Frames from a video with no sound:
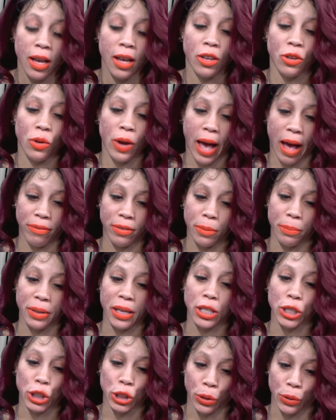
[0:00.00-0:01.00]
You have to be
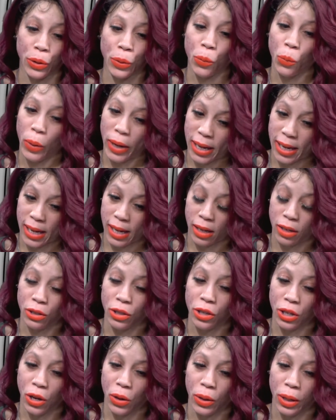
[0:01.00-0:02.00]
a certain weight,
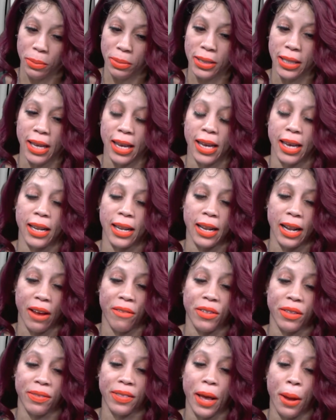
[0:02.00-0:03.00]
you know what I'm saying, and
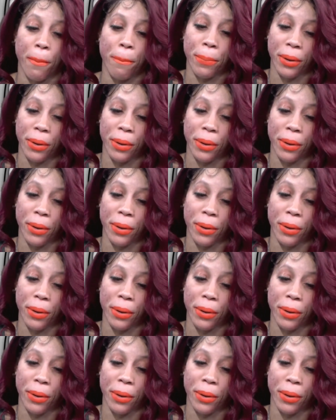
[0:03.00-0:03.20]
everything.